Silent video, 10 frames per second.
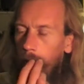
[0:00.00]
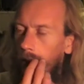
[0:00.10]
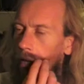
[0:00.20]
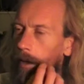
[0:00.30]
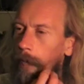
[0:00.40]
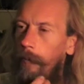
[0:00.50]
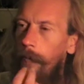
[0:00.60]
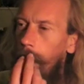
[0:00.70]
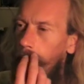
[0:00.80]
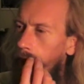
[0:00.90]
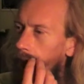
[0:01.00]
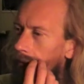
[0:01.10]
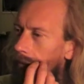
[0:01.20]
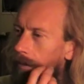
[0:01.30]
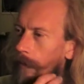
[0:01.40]
that.
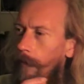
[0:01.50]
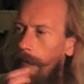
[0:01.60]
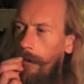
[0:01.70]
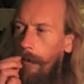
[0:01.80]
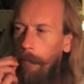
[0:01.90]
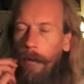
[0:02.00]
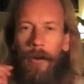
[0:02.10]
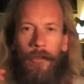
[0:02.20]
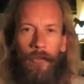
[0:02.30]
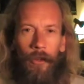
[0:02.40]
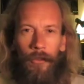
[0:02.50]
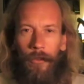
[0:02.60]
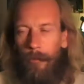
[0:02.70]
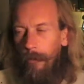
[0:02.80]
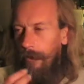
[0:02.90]
Boris
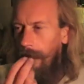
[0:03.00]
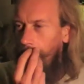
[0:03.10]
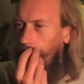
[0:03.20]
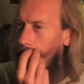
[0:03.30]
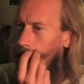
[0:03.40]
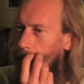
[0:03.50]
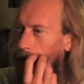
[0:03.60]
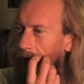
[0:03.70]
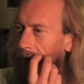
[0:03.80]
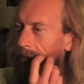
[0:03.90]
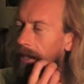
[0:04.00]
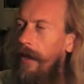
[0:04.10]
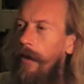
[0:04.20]
Johnson was Nero, apparently.